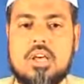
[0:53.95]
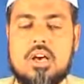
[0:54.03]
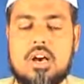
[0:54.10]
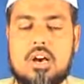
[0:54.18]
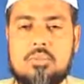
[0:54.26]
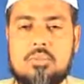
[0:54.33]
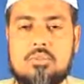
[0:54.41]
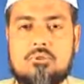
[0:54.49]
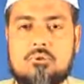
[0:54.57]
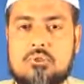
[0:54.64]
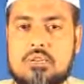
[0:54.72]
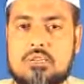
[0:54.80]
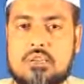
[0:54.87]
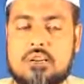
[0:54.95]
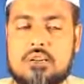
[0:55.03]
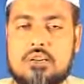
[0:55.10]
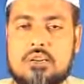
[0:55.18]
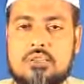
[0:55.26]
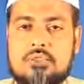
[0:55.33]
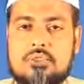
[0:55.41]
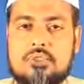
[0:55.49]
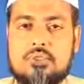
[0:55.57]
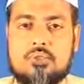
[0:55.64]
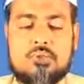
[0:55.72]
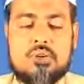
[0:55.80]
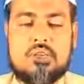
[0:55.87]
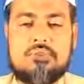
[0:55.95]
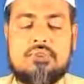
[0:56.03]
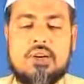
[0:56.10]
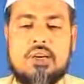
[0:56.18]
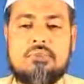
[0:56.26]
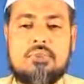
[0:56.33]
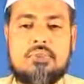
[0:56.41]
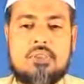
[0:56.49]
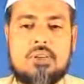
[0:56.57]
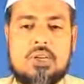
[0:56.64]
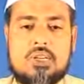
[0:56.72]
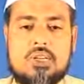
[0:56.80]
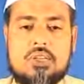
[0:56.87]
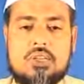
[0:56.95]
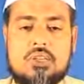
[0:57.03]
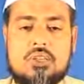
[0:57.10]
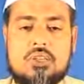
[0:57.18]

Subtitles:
How many students are here? 25, 30?